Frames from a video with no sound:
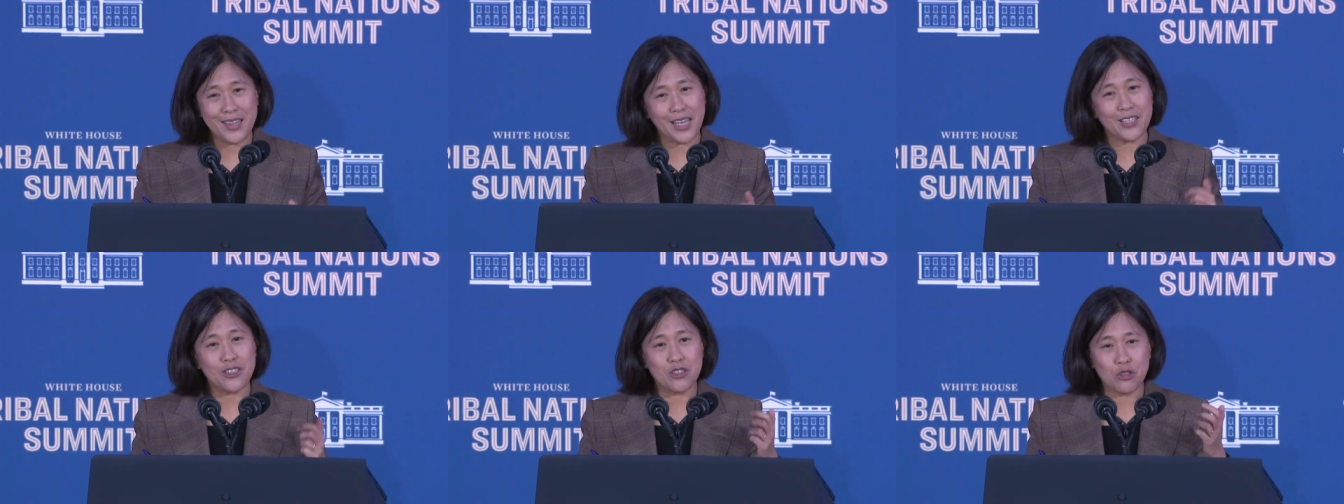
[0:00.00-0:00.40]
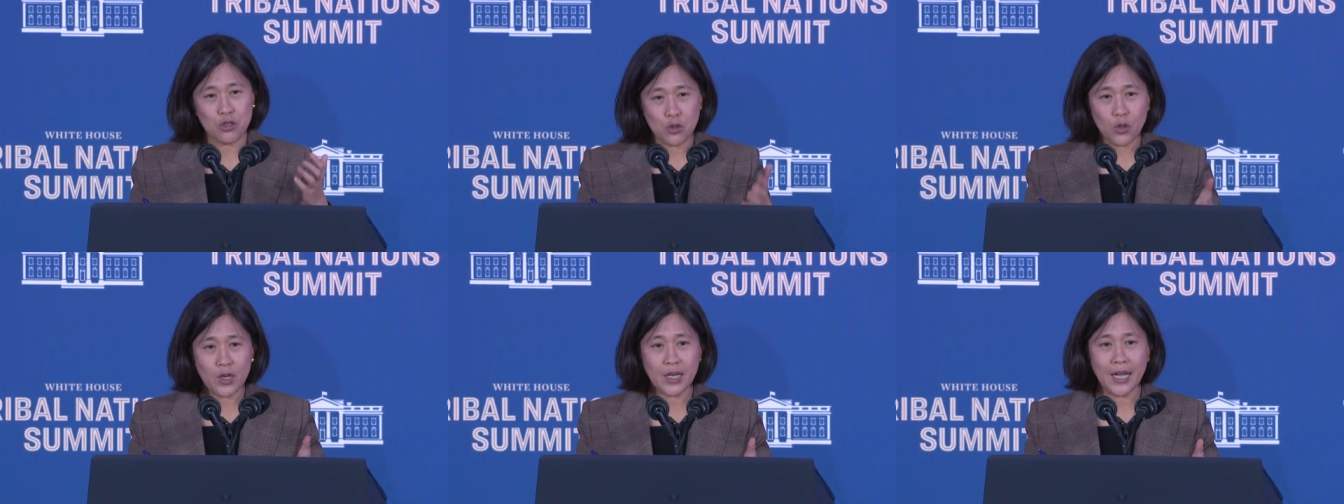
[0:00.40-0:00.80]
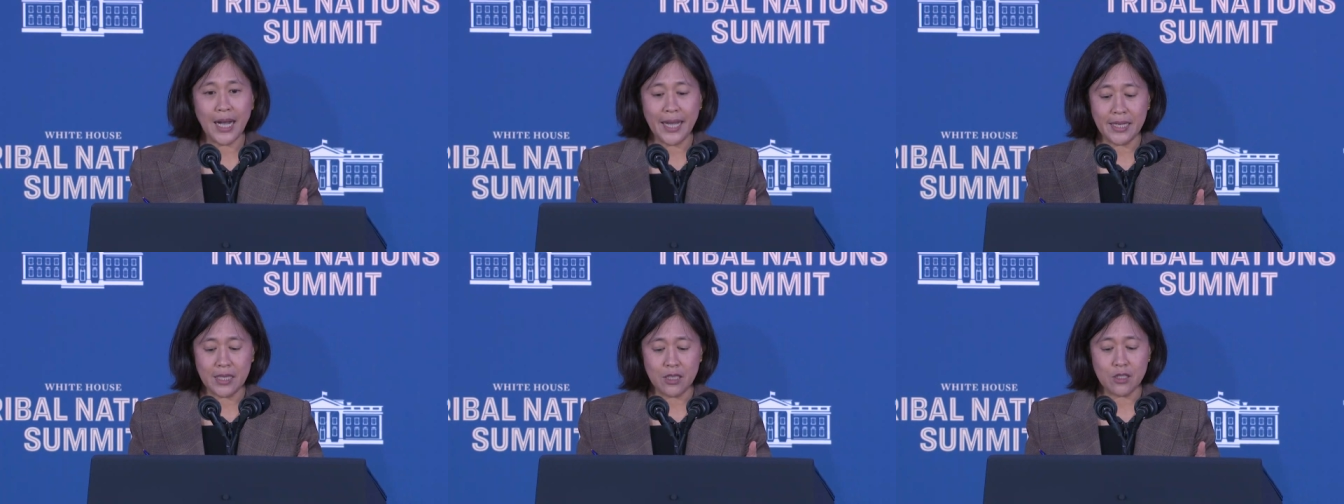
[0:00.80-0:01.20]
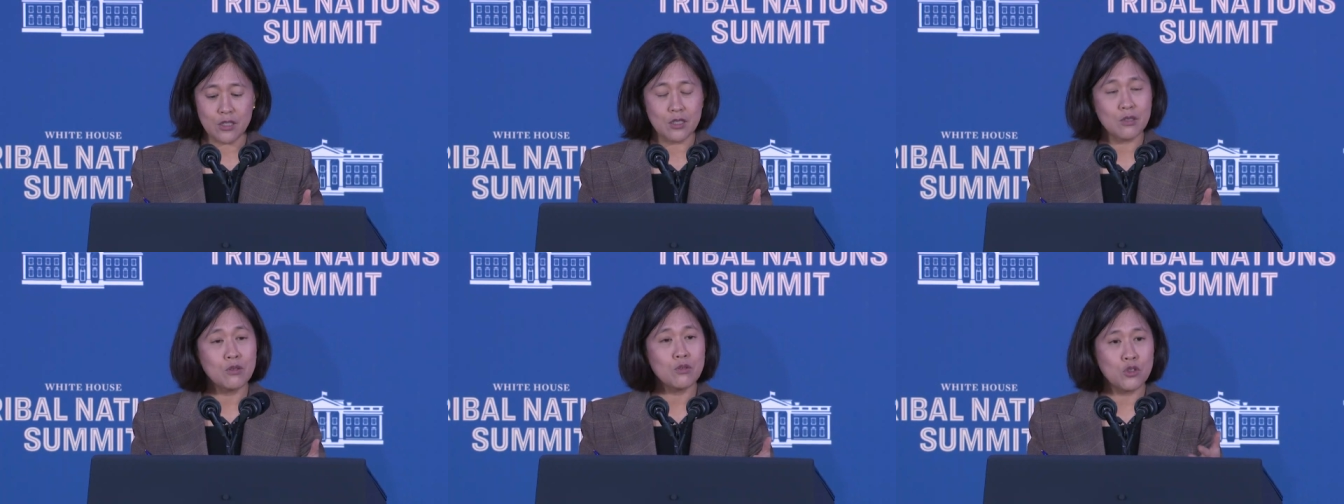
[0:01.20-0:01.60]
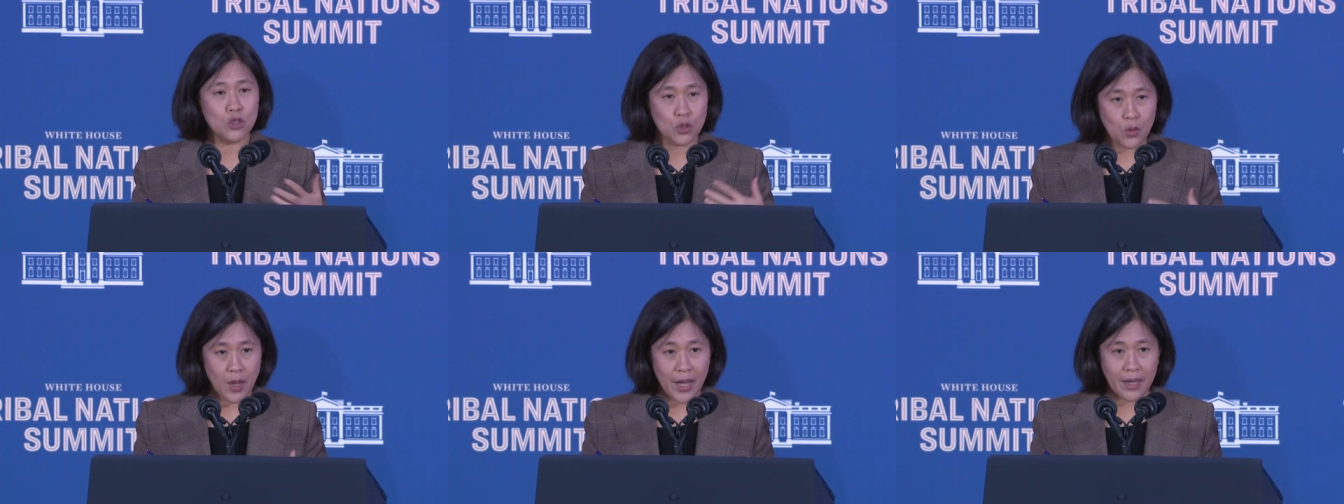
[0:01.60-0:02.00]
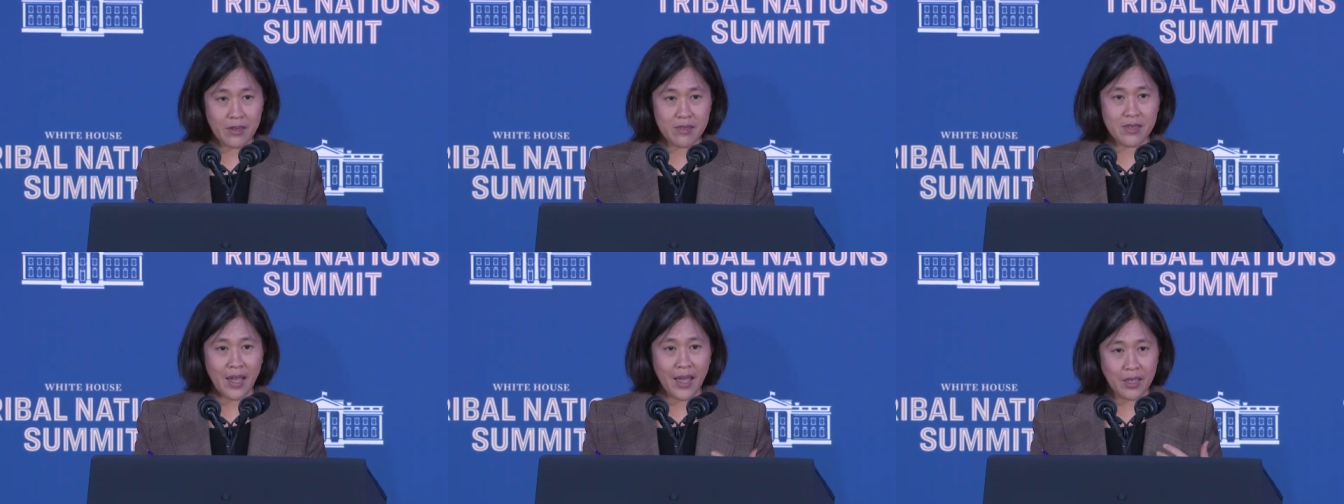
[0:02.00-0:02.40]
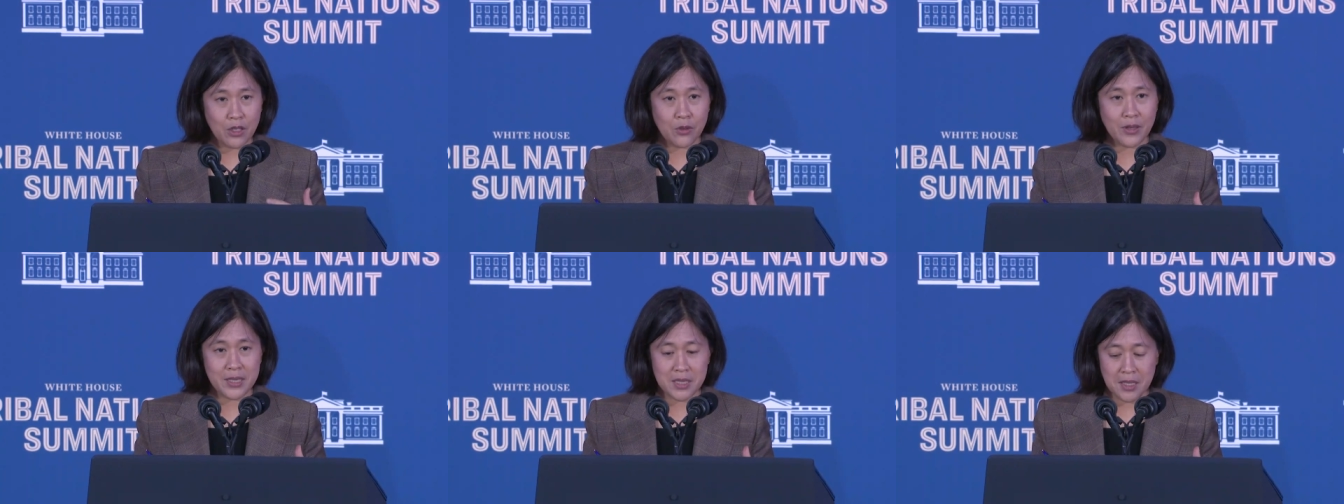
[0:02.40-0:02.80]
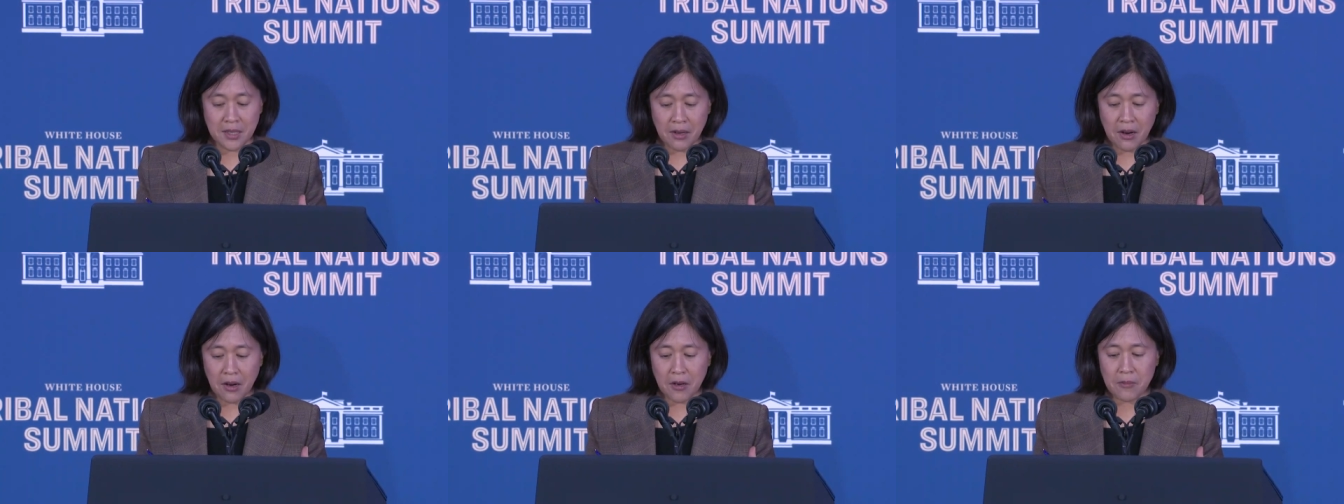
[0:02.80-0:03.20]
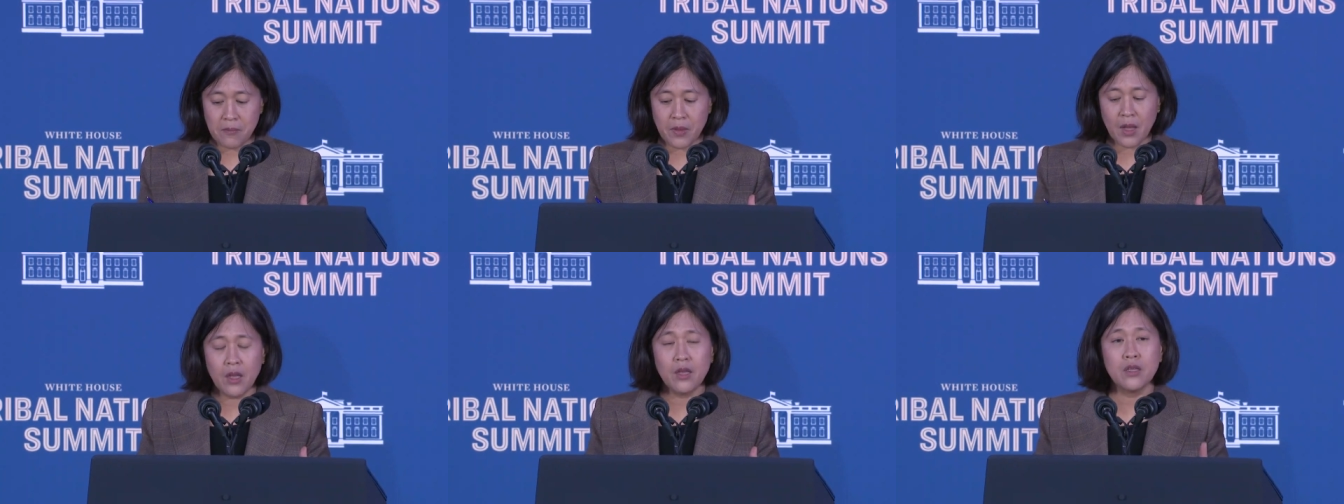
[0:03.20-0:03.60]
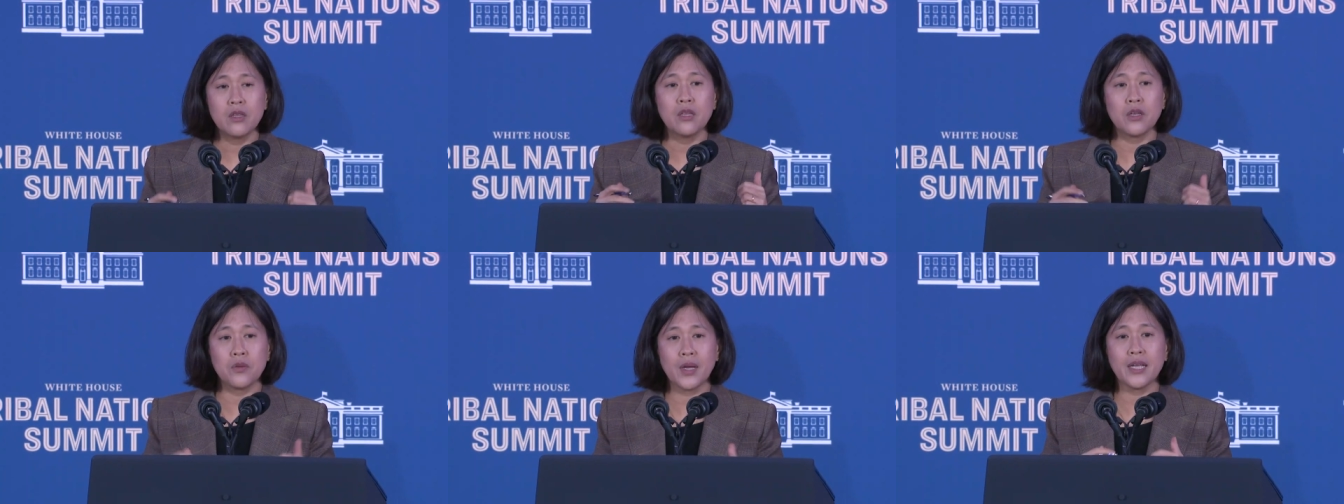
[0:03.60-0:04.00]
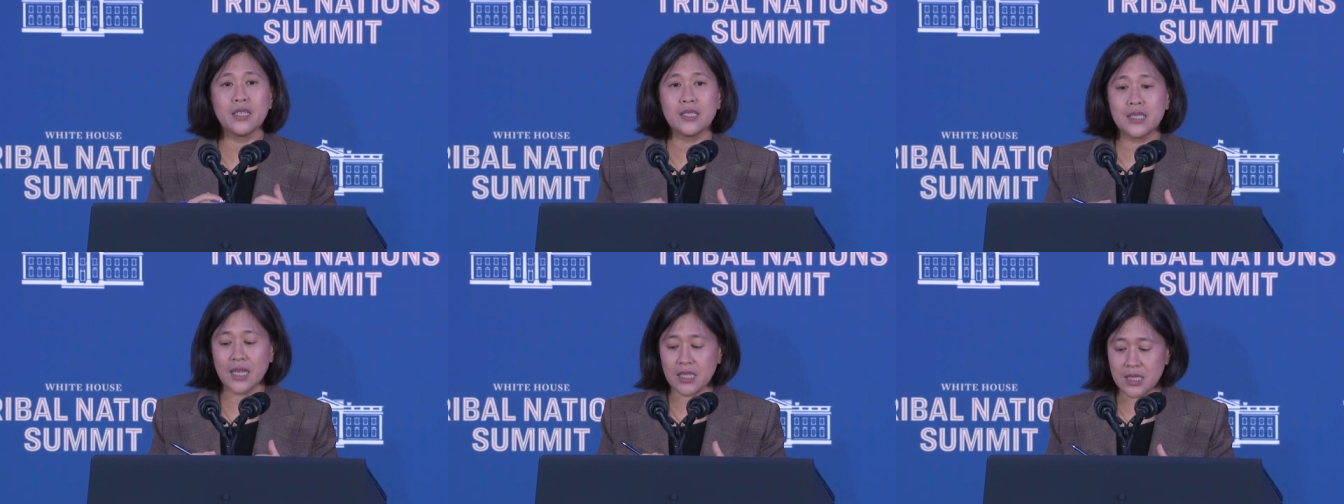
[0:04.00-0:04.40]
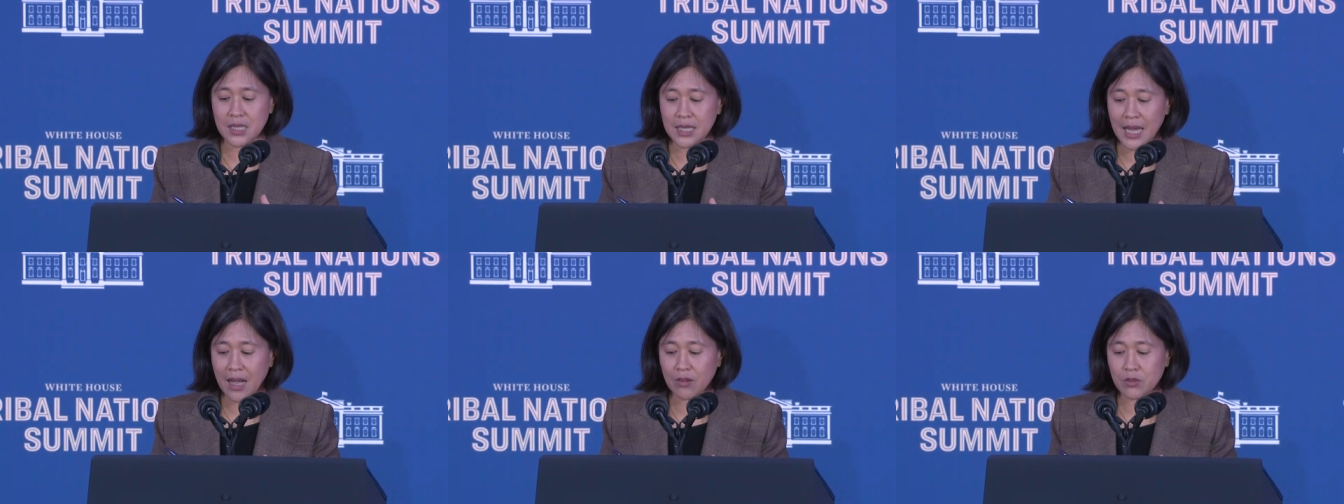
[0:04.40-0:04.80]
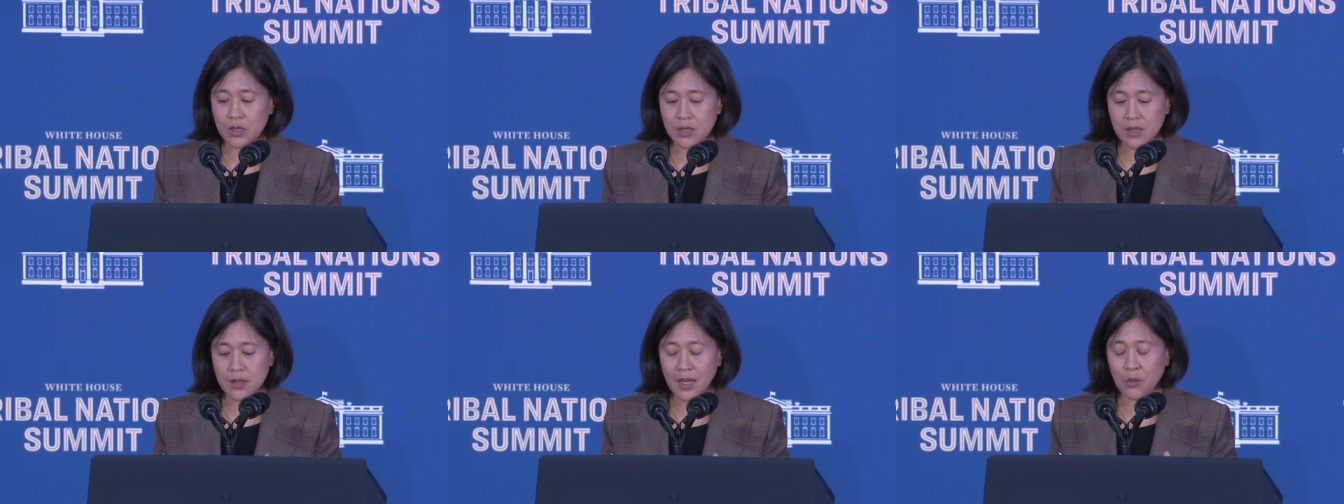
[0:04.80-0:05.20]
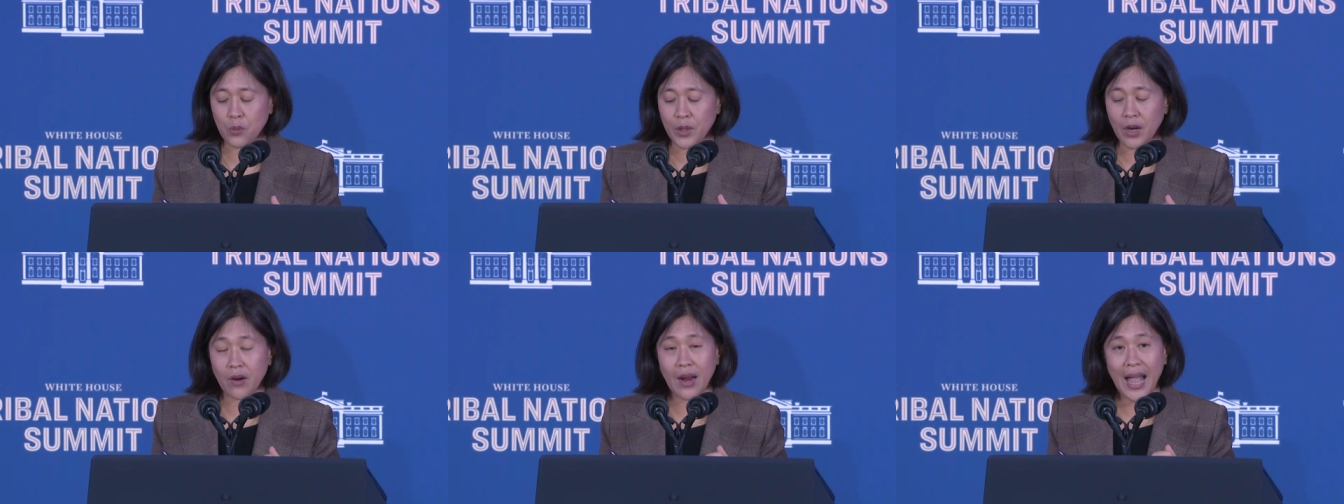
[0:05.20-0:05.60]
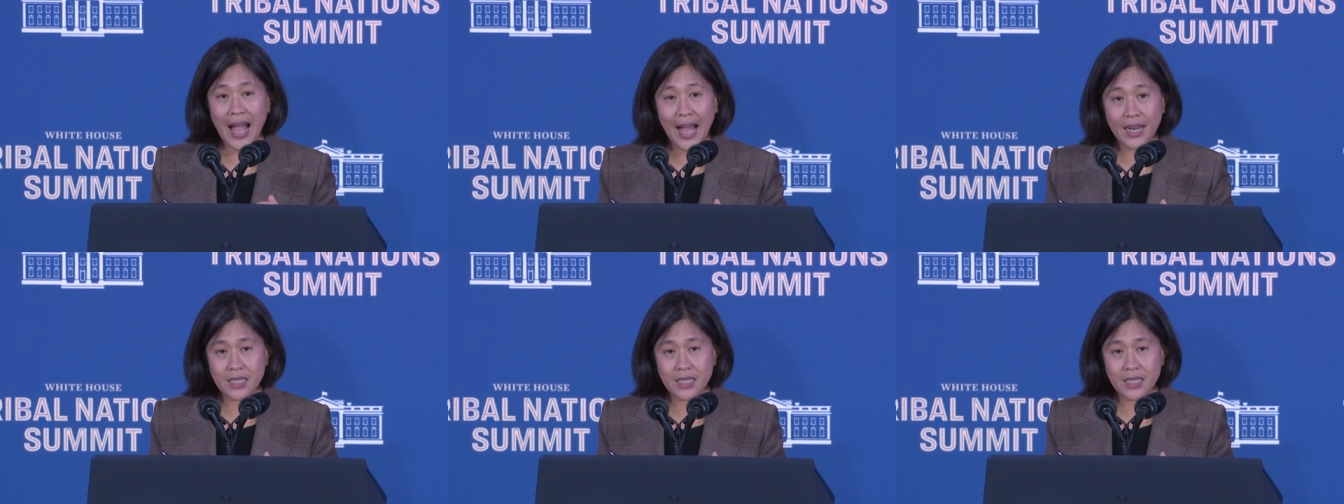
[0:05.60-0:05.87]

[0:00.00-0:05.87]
Thanks to your guidance to us at USTR, the United States announced that we are